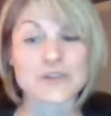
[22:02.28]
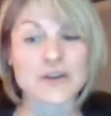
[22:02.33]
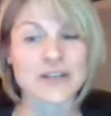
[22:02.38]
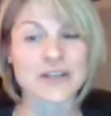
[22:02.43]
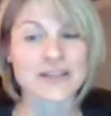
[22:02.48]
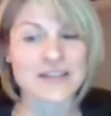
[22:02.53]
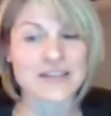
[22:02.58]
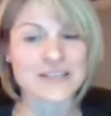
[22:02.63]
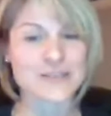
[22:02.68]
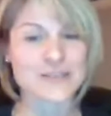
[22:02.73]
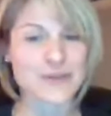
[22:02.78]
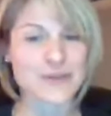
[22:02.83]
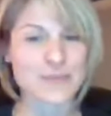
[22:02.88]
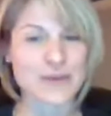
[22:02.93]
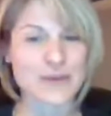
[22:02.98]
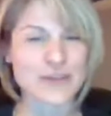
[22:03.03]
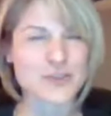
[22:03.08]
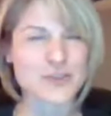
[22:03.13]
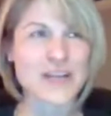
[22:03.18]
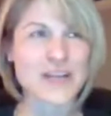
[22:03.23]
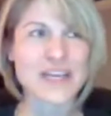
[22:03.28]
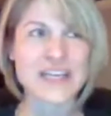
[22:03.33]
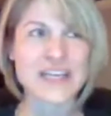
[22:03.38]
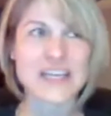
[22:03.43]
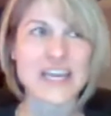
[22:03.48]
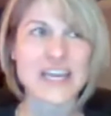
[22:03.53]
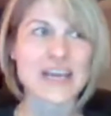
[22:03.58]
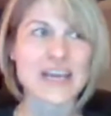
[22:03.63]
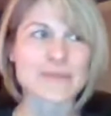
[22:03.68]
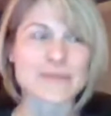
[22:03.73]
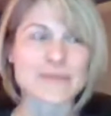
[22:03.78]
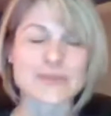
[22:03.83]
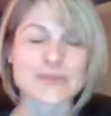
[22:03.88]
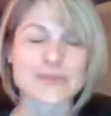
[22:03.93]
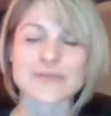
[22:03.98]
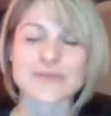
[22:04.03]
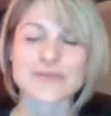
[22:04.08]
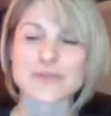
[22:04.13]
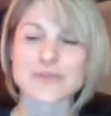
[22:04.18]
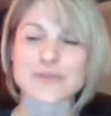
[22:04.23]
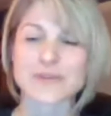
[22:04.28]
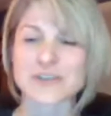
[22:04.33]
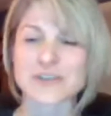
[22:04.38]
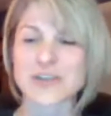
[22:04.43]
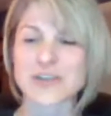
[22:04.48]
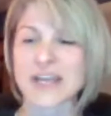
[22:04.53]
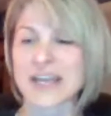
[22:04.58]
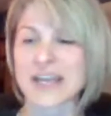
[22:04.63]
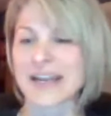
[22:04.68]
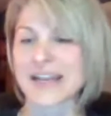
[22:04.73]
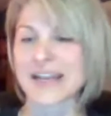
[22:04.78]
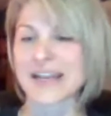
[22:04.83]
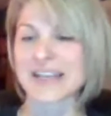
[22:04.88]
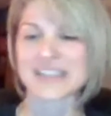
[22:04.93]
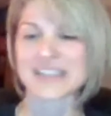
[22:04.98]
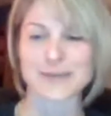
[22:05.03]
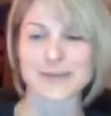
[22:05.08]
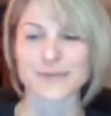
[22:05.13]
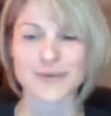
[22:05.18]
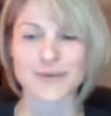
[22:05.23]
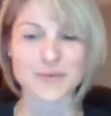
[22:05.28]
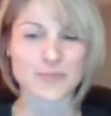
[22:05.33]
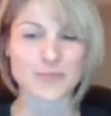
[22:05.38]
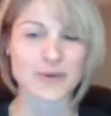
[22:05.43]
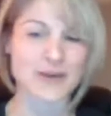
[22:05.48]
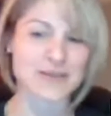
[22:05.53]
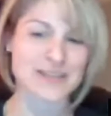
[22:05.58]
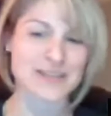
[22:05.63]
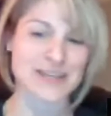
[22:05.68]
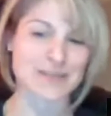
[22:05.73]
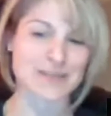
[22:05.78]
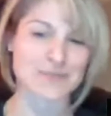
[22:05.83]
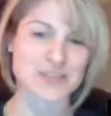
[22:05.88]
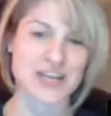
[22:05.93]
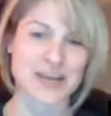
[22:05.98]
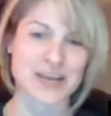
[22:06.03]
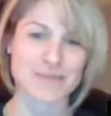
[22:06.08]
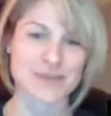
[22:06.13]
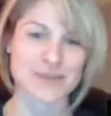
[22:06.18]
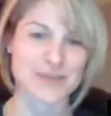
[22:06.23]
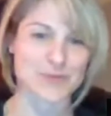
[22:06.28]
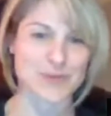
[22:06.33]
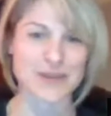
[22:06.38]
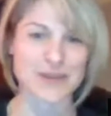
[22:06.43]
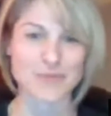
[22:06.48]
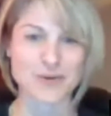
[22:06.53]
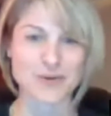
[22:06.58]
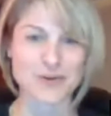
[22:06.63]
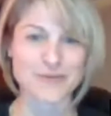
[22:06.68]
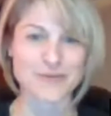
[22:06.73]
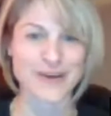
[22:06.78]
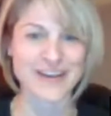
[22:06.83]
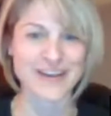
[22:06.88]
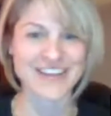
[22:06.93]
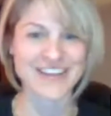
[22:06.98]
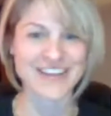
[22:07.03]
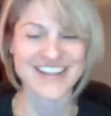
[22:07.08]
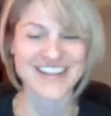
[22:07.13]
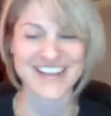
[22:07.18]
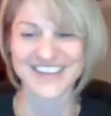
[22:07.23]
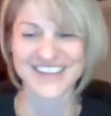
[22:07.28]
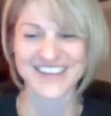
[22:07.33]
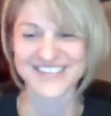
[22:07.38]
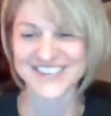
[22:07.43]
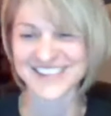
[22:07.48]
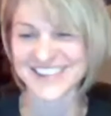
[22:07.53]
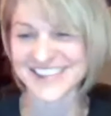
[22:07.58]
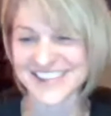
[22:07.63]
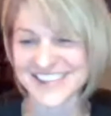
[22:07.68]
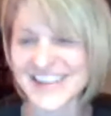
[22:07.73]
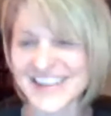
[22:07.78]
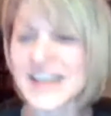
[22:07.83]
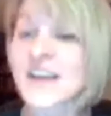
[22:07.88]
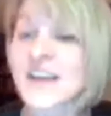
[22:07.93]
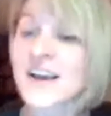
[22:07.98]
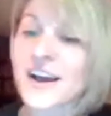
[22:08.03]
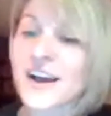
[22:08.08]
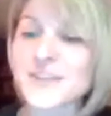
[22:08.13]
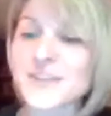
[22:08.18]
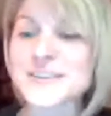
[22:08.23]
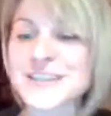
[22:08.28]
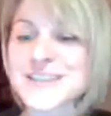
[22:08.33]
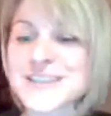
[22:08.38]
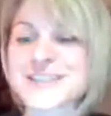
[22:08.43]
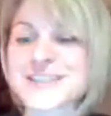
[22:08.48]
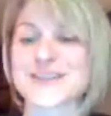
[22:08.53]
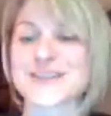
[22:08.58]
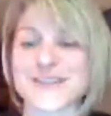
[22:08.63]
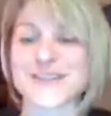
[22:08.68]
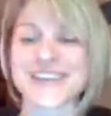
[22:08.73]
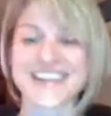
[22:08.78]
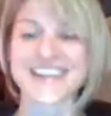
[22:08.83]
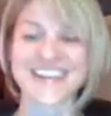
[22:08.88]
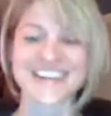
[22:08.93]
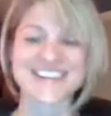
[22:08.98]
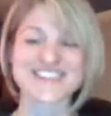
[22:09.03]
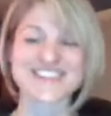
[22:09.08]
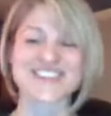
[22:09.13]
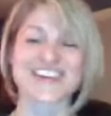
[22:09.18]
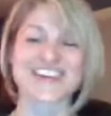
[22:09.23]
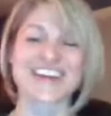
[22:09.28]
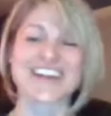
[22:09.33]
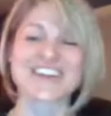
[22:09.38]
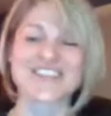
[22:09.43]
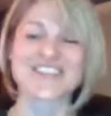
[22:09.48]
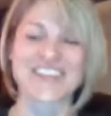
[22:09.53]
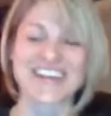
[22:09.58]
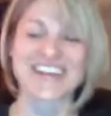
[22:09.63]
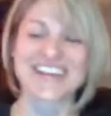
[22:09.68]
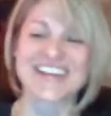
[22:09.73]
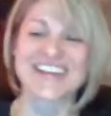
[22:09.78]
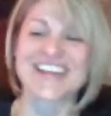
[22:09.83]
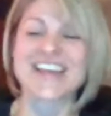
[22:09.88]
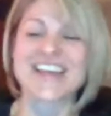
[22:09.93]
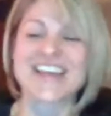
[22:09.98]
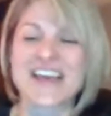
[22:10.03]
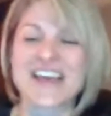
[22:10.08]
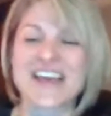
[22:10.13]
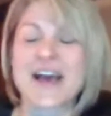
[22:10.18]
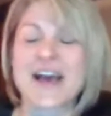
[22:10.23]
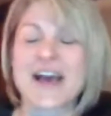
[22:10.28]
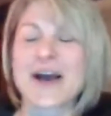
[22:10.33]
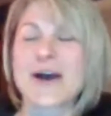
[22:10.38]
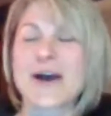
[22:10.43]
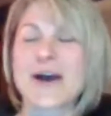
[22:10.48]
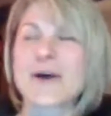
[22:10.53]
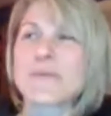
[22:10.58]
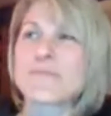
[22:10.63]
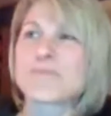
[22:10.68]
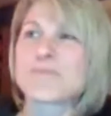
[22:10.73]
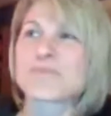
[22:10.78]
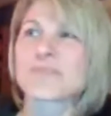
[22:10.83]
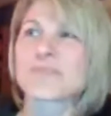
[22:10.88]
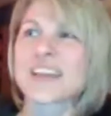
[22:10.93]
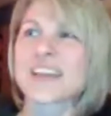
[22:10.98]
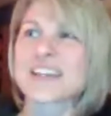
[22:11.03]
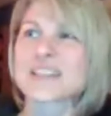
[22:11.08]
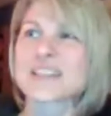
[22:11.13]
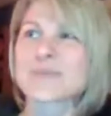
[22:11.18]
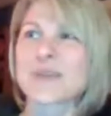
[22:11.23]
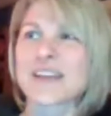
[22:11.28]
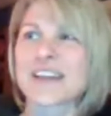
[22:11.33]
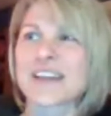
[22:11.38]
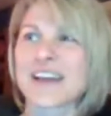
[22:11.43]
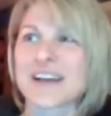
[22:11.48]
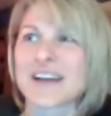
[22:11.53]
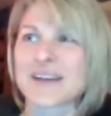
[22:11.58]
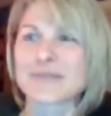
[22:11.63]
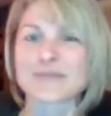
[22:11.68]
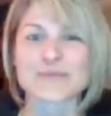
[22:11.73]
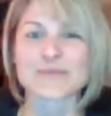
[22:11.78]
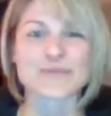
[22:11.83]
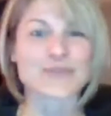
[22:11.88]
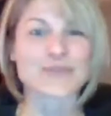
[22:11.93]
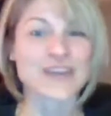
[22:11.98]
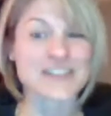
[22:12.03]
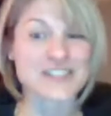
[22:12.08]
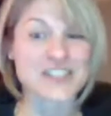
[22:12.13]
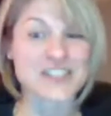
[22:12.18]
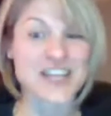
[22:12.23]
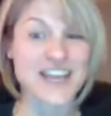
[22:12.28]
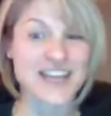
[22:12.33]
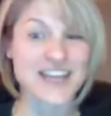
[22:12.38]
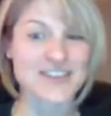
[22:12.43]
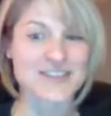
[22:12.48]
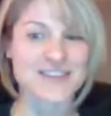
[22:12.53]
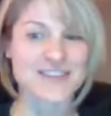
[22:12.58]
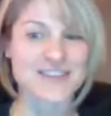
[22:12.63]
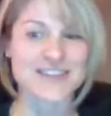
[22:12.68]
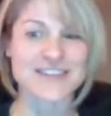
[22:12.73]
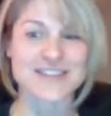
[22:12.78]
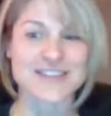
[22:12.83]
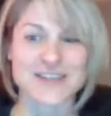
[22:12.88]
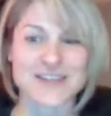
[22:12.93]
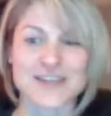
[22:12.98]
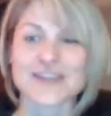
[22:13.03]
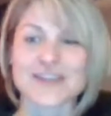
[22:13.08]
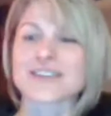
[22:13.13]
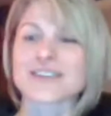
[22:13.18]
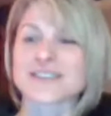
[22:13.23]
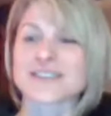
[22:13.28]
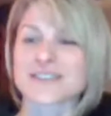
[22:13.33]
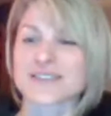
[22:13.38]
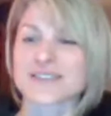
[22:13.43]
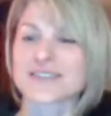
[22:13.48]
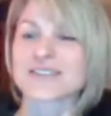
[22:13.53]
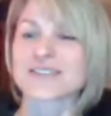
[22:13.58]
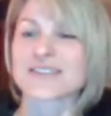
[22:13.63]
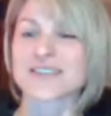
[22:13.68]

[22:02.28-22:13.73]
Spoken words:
female training camps. So I've sort of taken on a different part-time job that's way more fun in the afternoon. Although teaching's fun, I enjoy it. But it's been a fun change this year. And